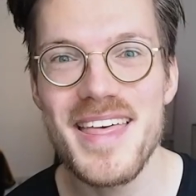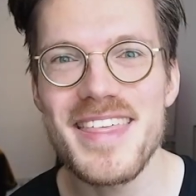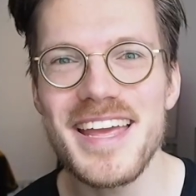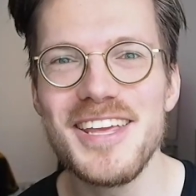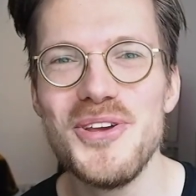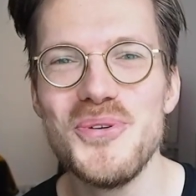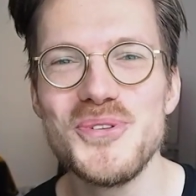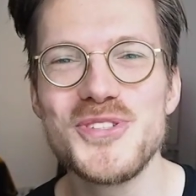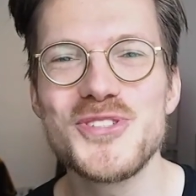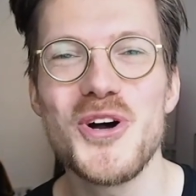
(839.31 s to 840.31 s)
Thank you
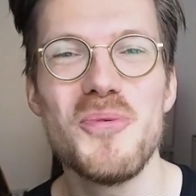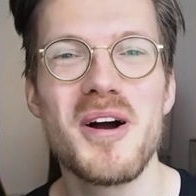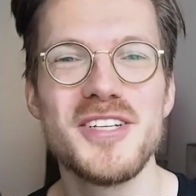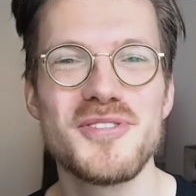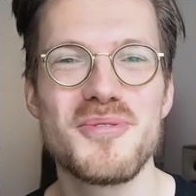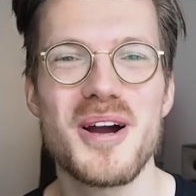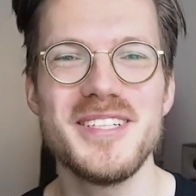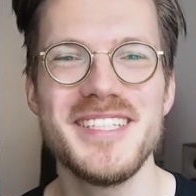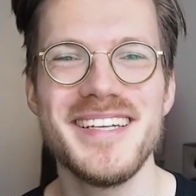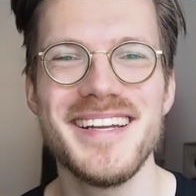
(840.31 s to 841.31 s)
so much for
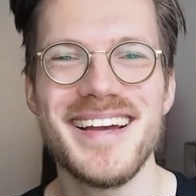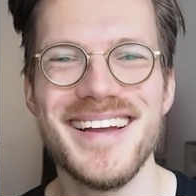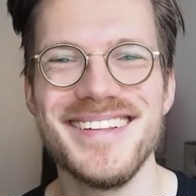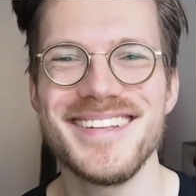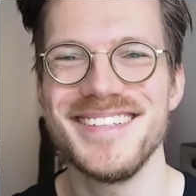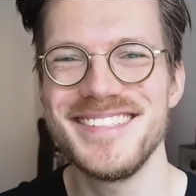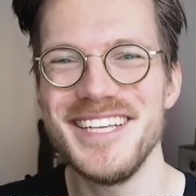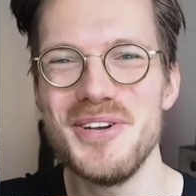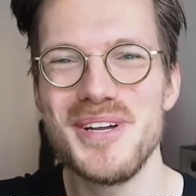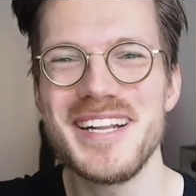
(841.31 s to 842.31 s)
watching and see
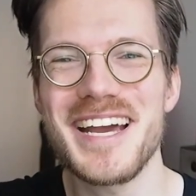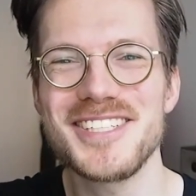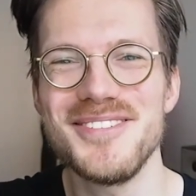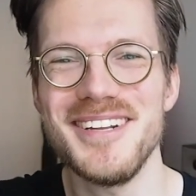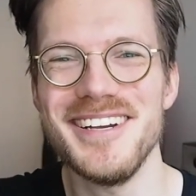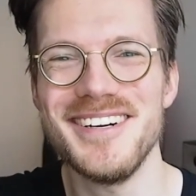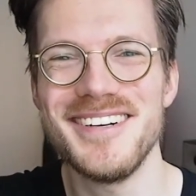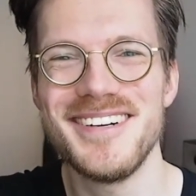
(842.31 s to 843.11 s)
you in the next video.